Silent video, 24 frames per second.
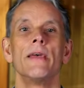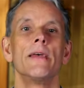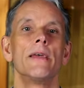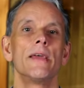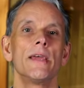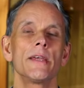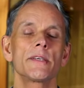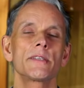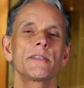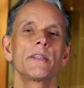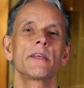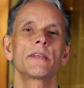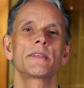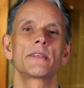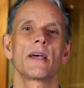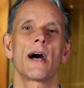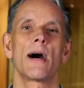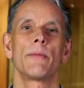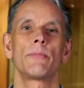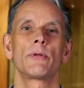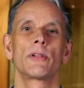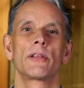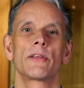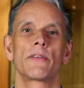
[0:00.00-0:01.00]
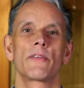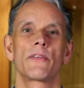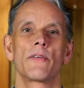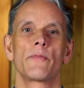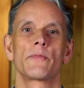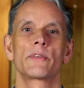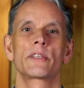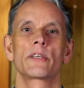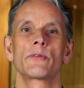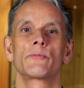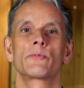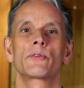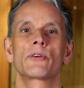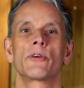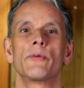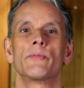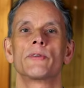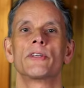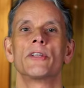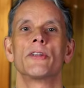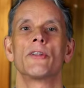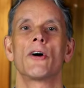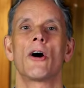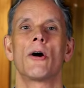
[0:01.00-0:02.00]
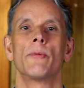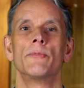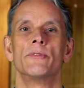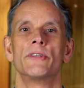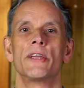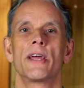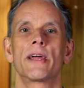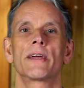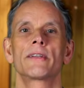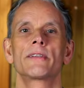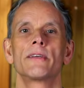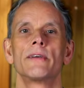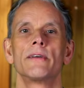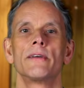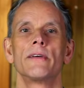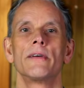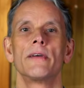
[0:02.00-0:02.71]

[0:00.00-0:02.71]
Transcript: Here's an example of the subscription object.